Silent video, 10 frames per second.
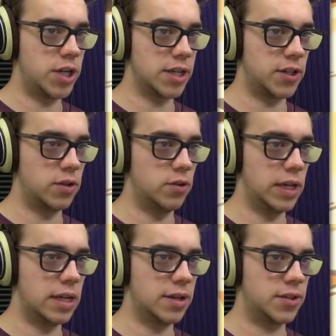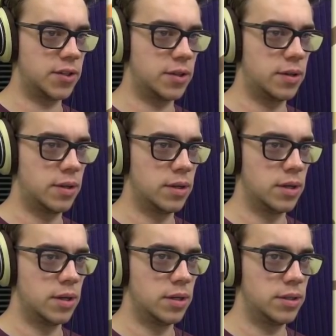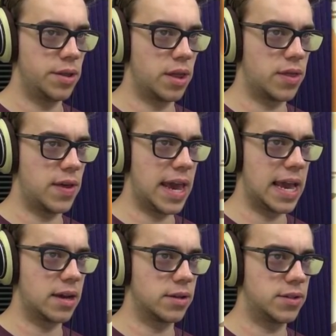doesn't lead us to the thing.